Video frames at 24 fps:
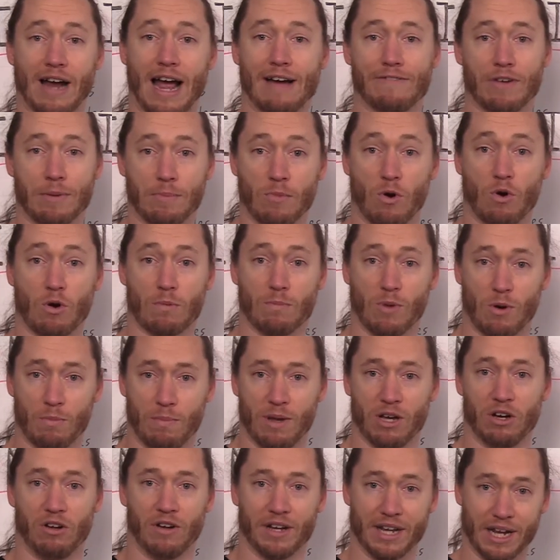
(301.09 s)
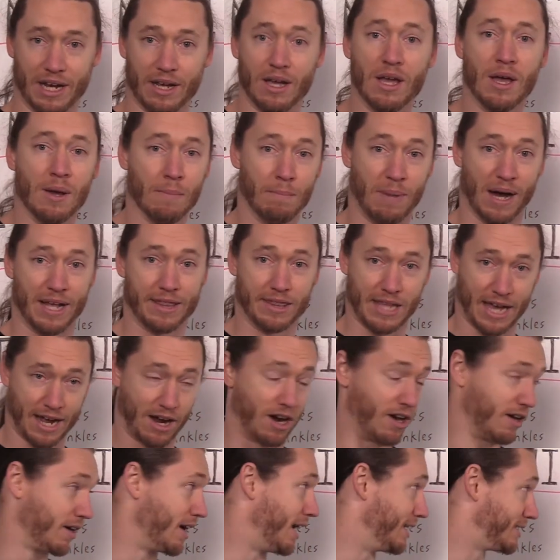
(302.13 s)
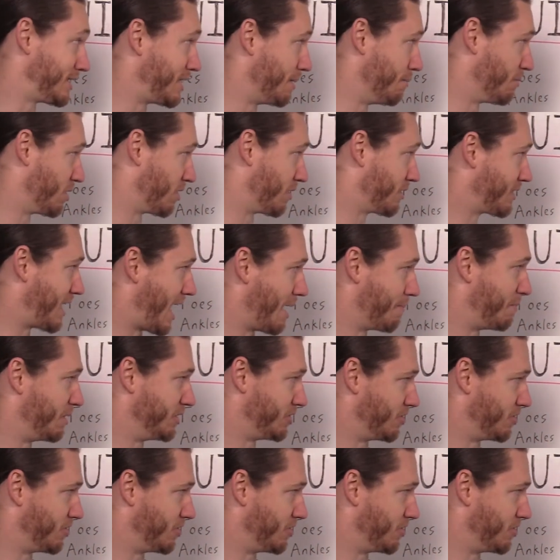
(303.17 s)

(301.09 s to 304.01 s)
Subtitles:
having more mobility, but they are a similar type of